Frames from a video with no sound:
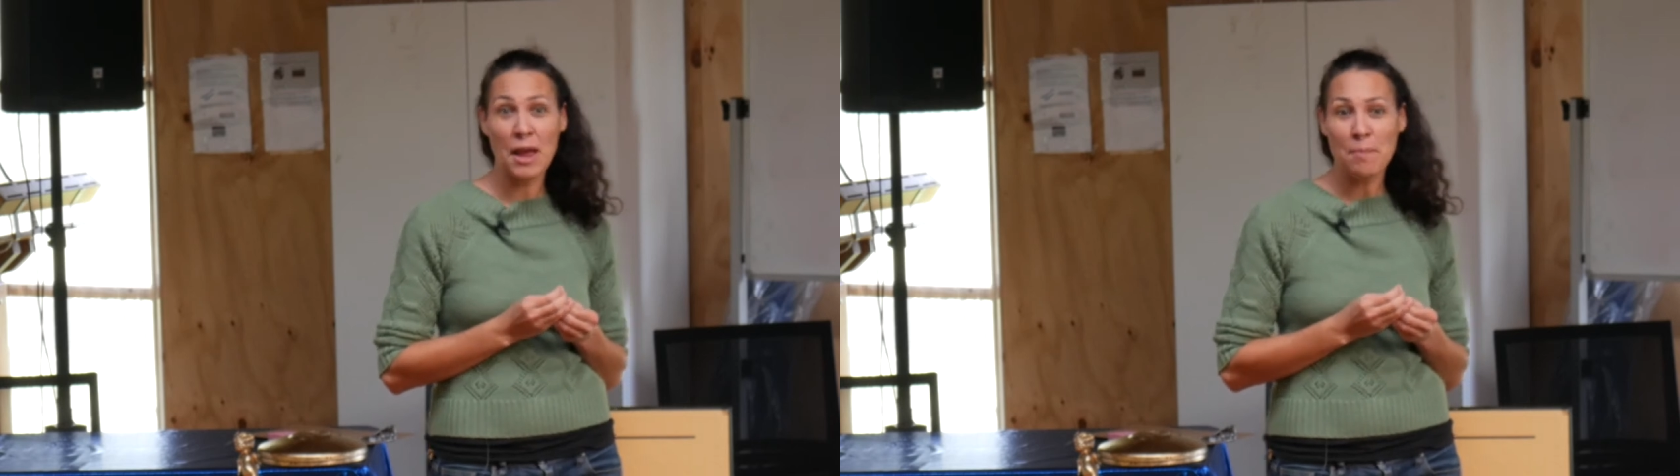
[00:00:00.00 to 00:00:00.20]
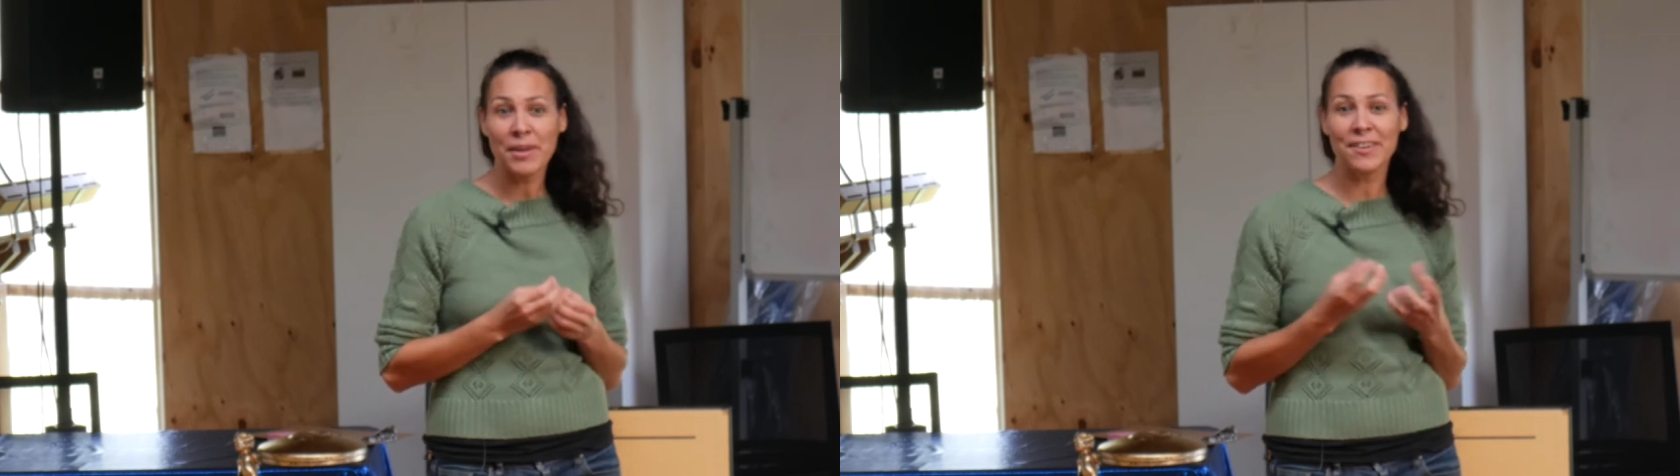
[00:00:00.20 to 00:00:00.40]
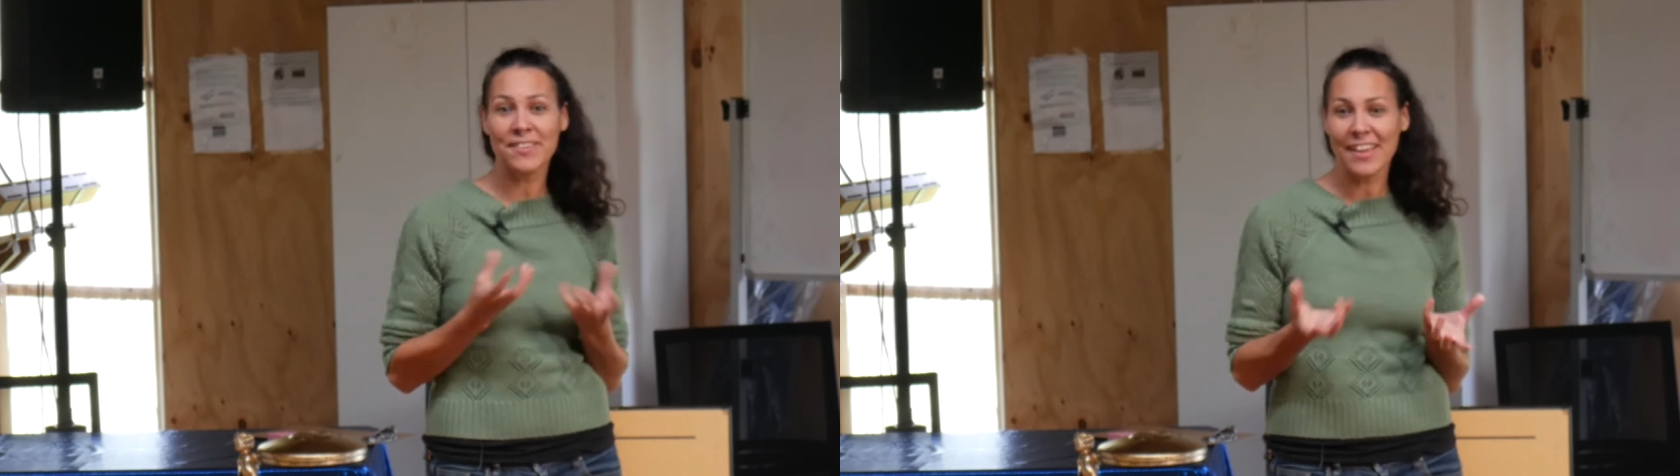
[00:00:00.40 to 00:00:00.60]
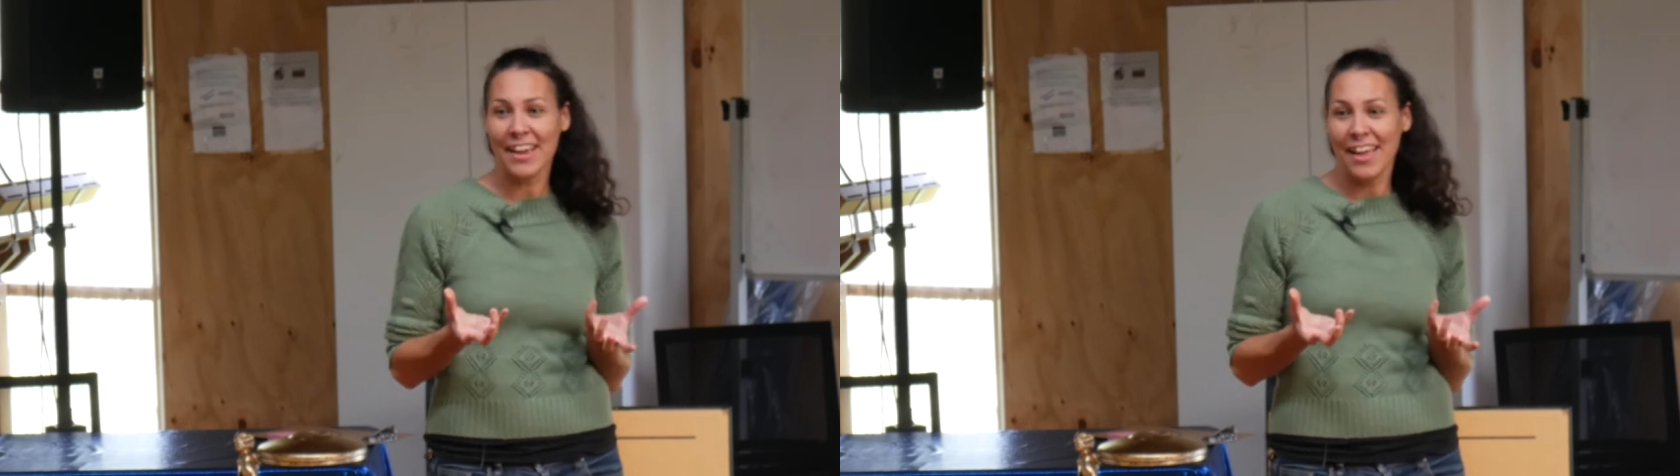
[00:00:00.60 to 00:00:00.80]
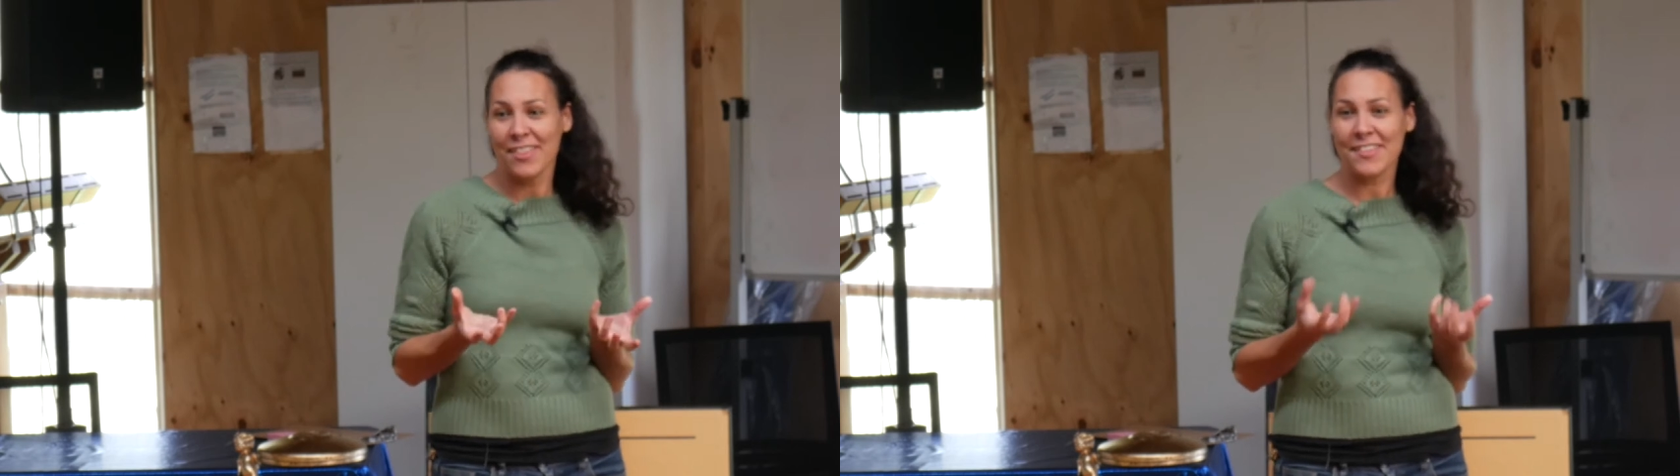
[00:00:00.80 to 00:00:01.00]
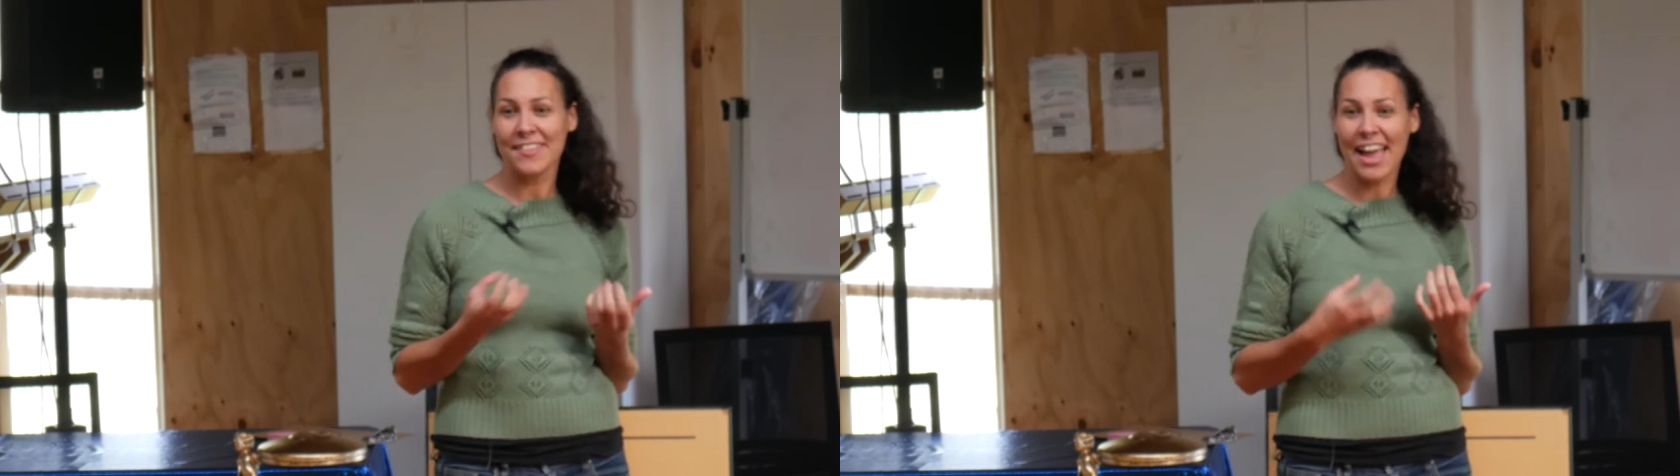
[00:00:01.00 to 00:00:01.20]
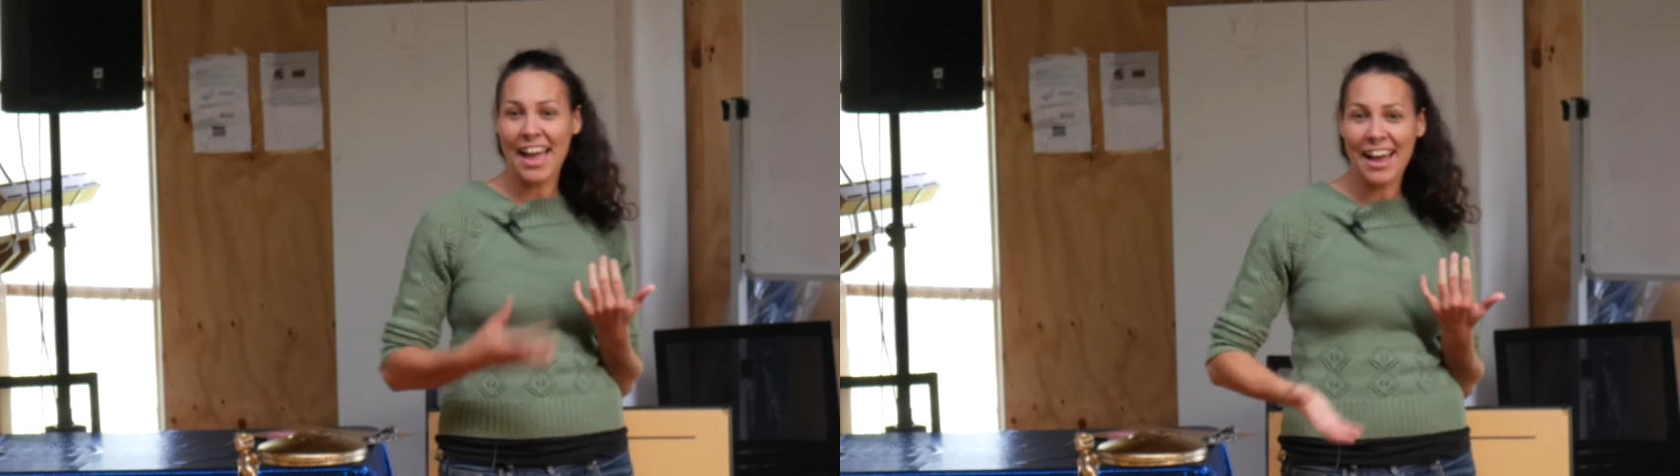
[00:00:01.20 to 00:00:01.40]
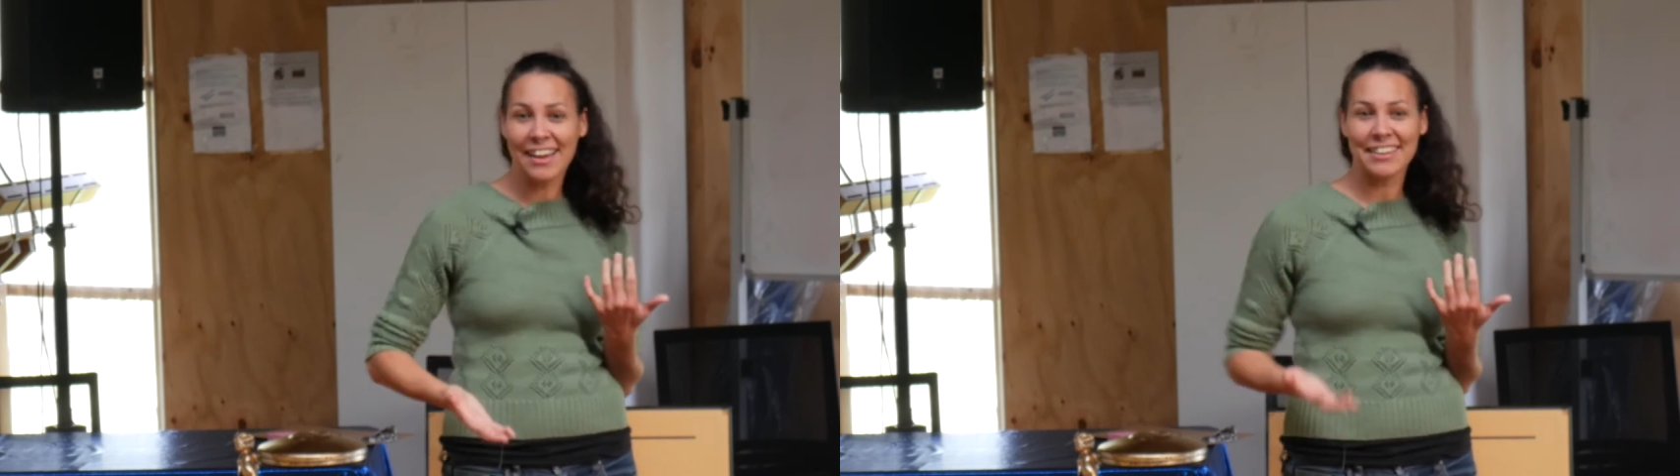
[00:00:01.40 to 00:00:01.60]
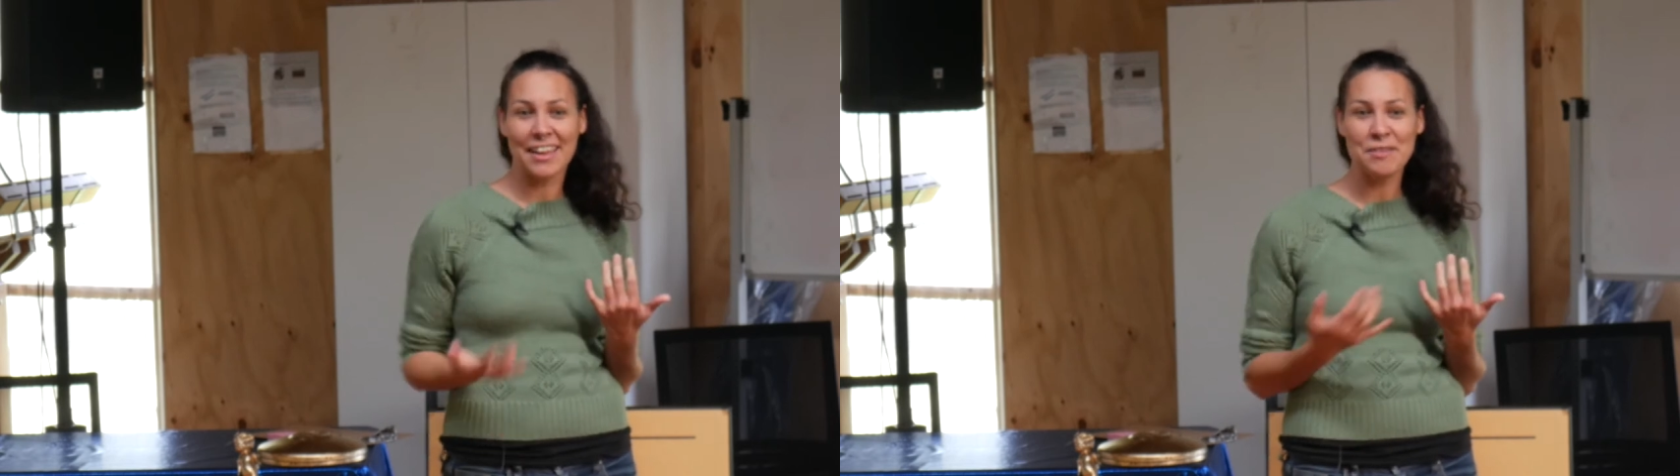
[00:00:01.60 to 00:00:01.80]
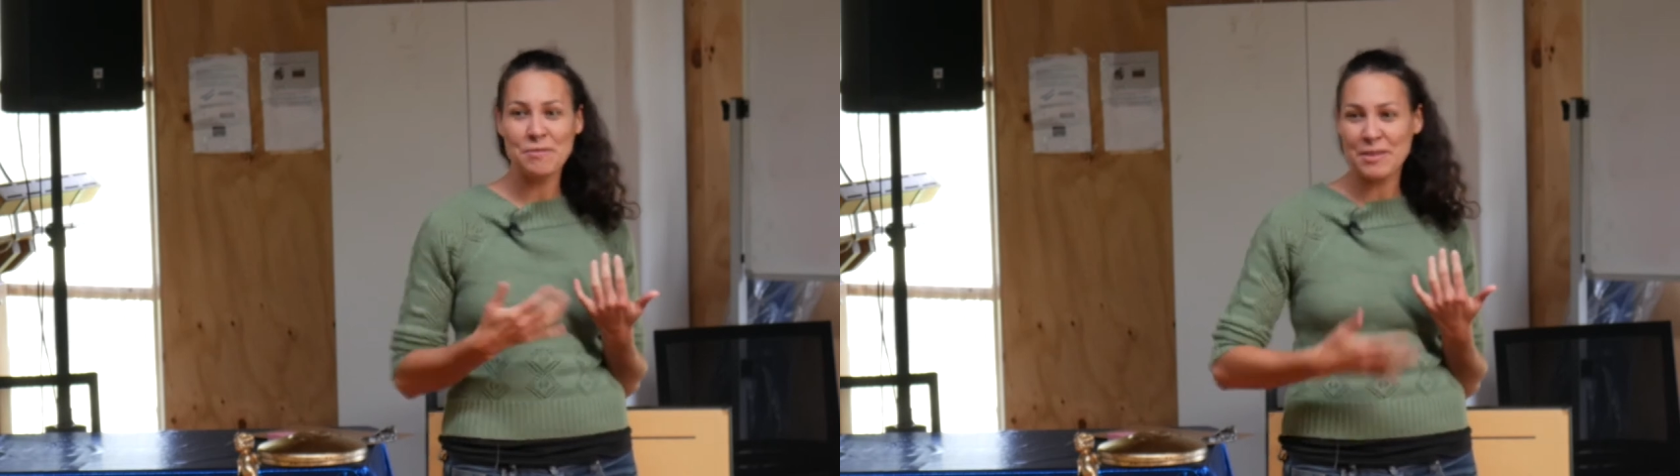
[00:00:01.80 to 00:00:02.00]
because the sound
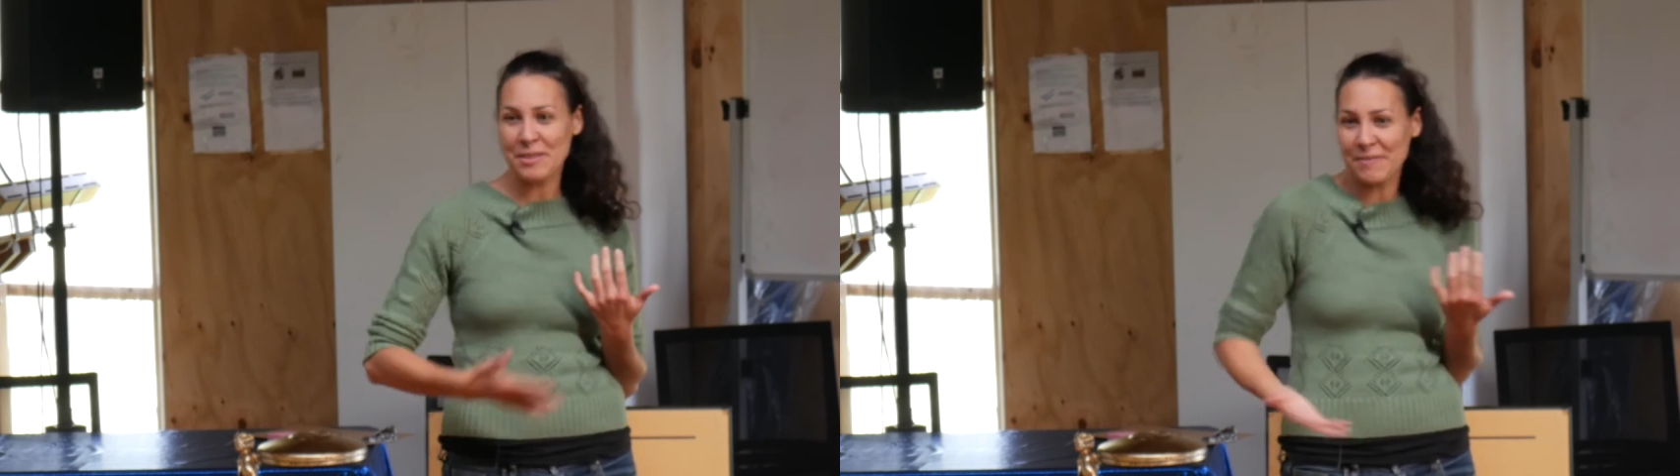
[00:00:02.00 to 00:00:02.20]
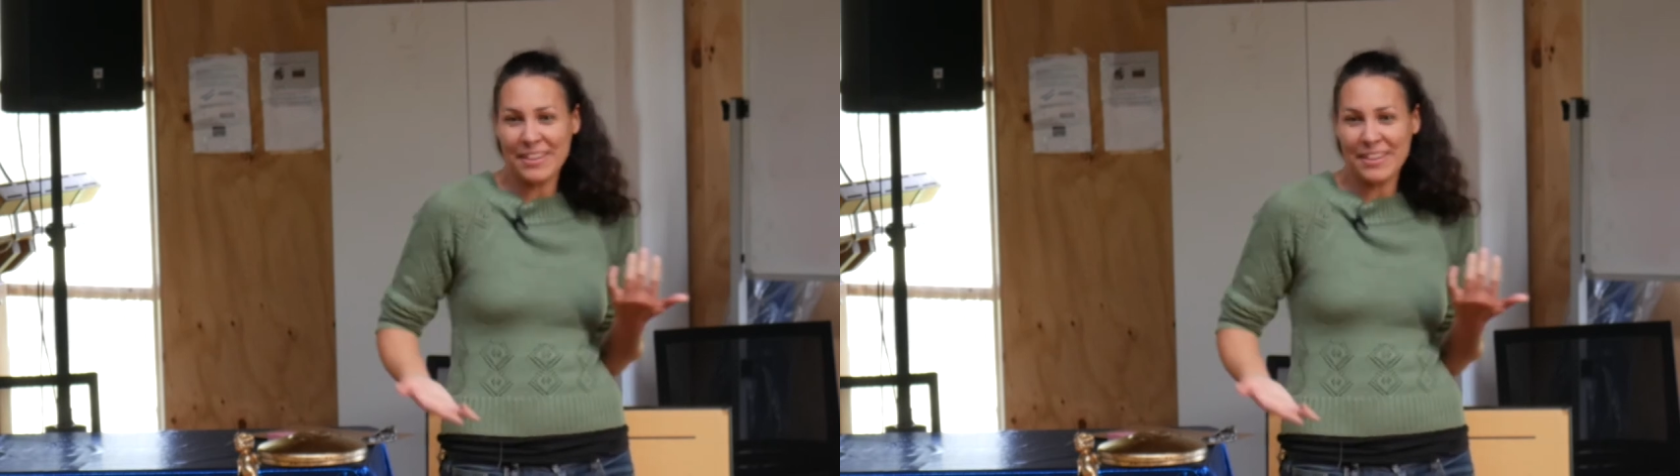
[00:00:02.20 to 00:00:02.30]
and the rhythm,